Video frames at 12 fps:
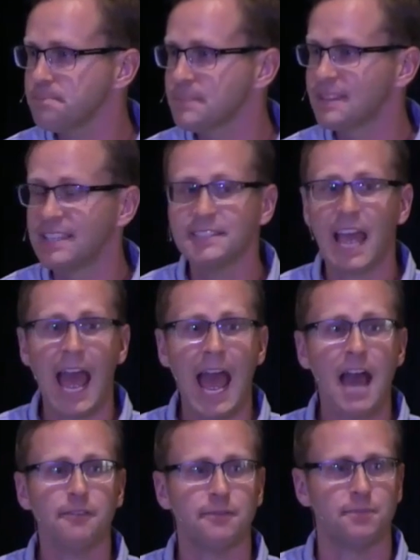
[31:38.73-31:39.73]
This
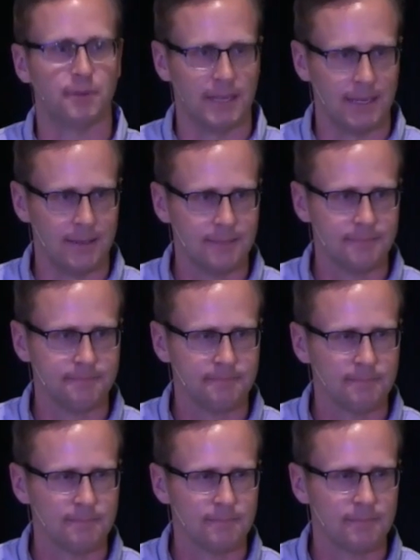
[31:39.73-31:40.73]
half-breed,
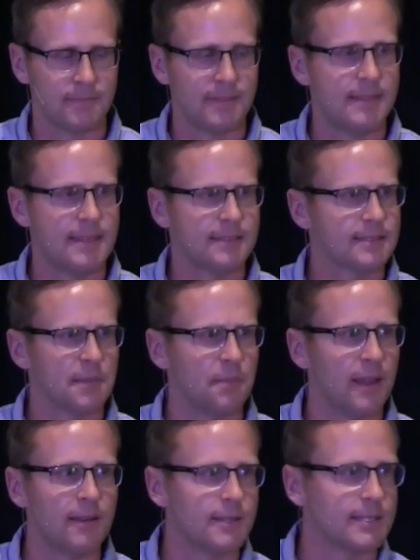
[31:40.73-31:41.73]
this
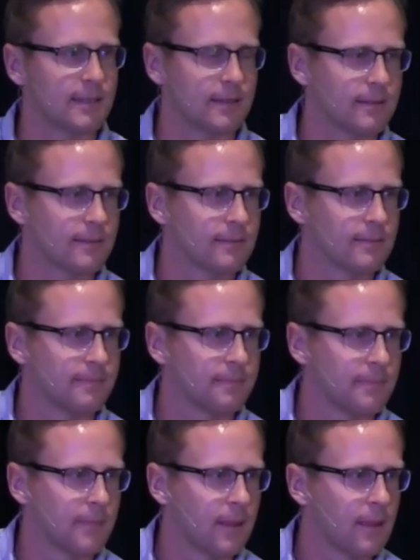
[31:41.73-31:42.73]
Samaritan,
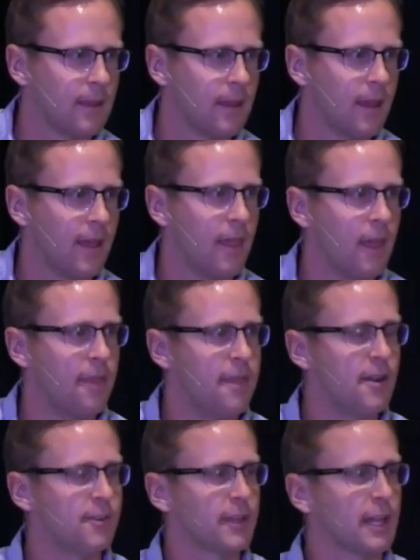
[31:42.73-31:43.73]

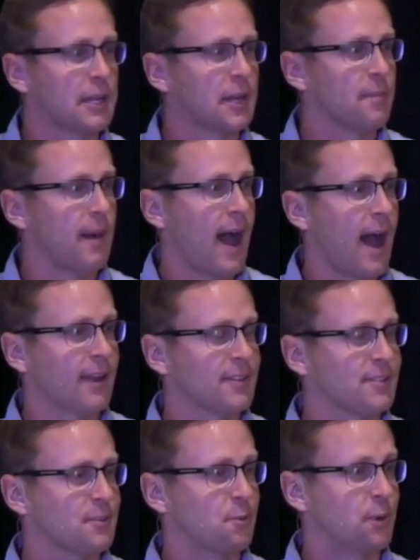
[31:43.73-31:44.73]
there's a clear
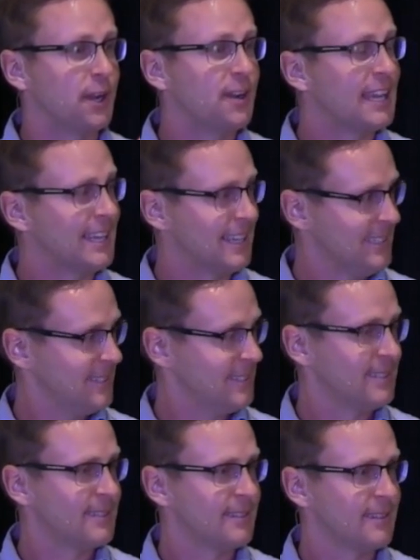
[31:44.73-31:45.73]
box. We're in
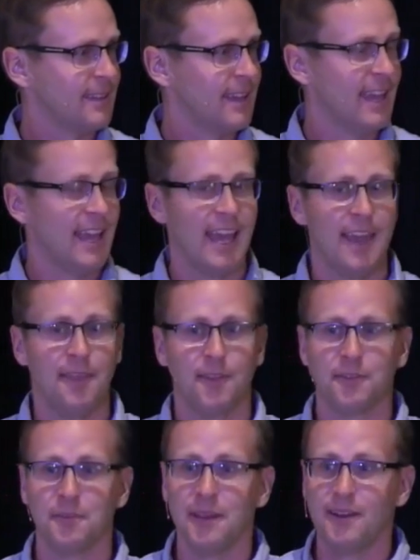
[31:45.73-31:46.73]
it, and the
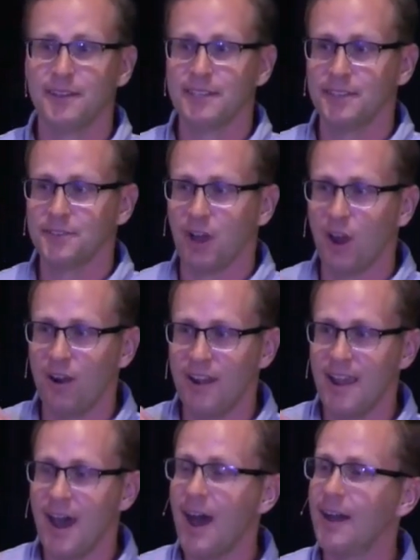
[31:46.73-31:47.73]
Samaritans are
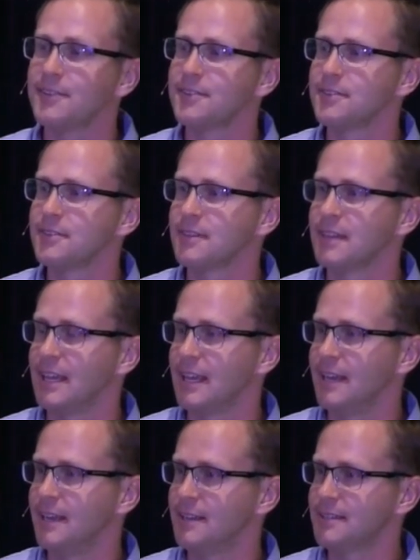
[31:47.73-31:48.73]
not
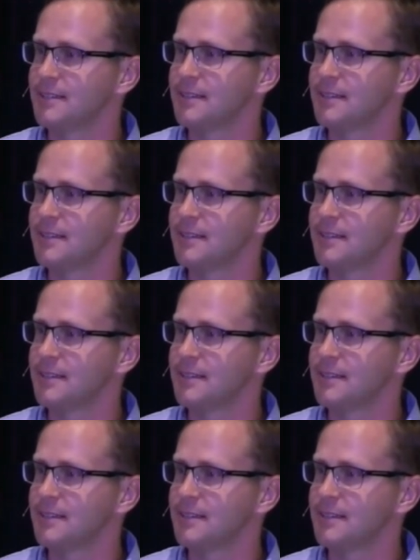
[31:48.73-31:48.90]
in it.